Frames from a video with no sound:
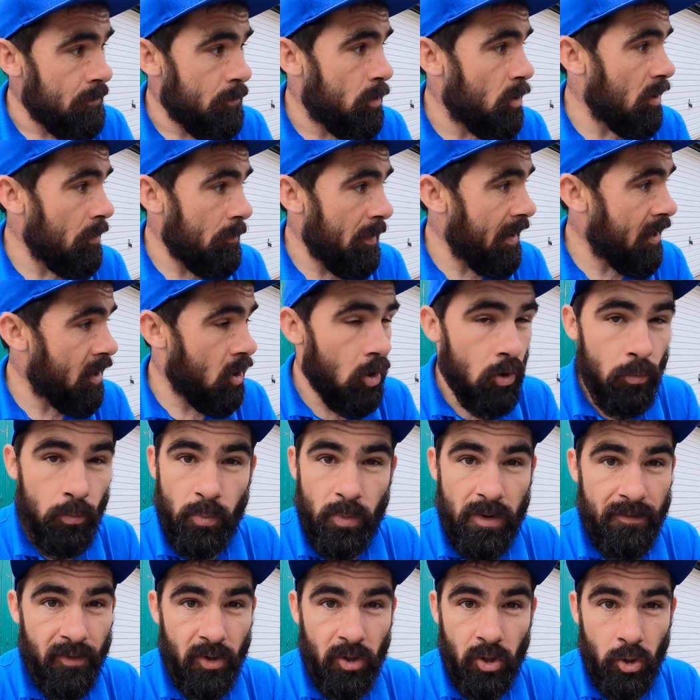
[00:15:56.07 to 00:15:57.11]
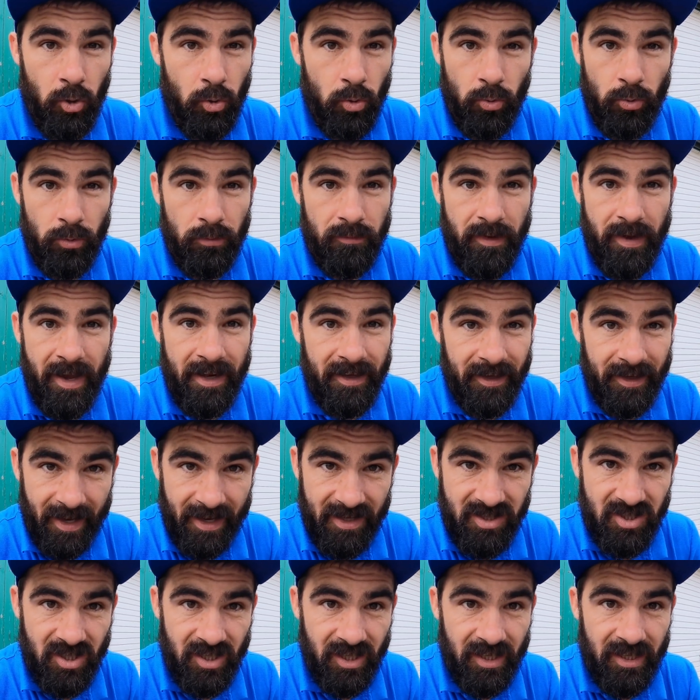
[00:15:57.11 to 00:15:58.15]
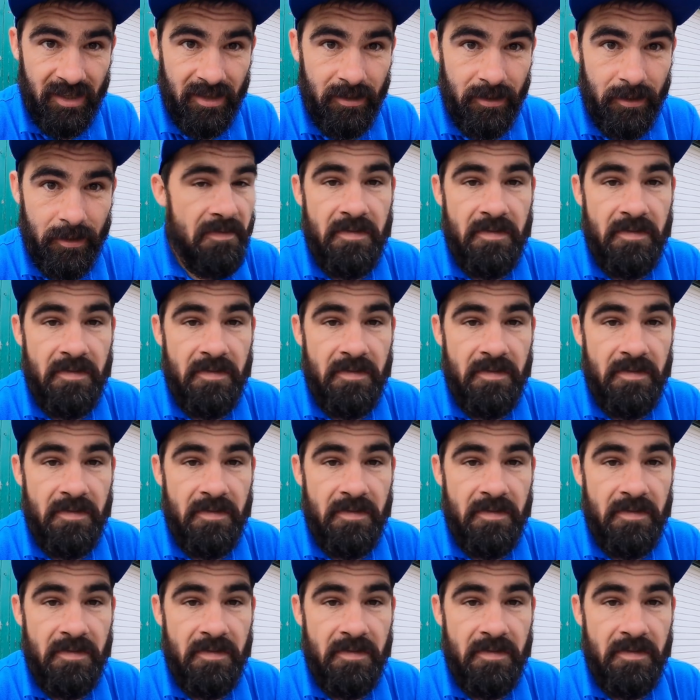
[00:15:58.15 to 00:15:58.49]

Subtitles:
put it back on with a new head gasket,